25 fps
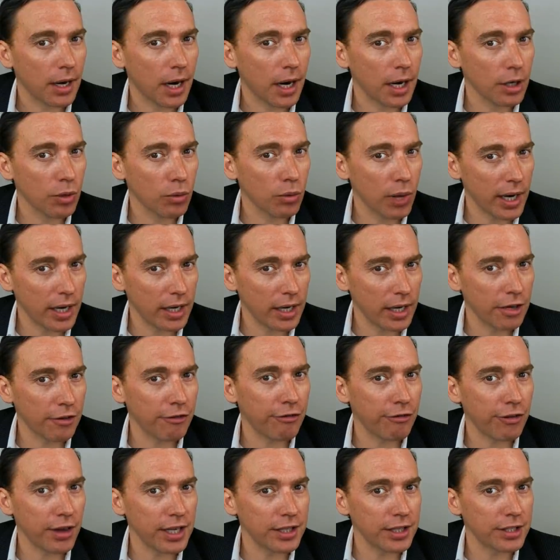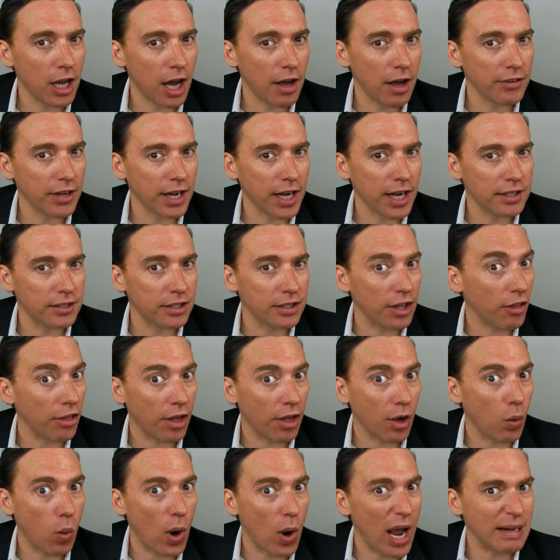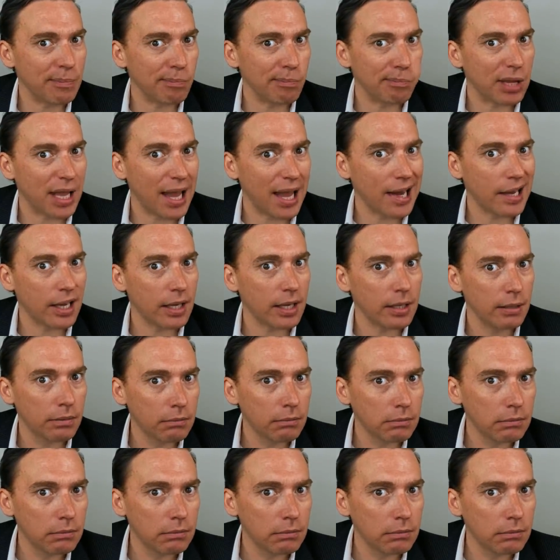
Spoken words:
Are you ready to face off against the wet blanket?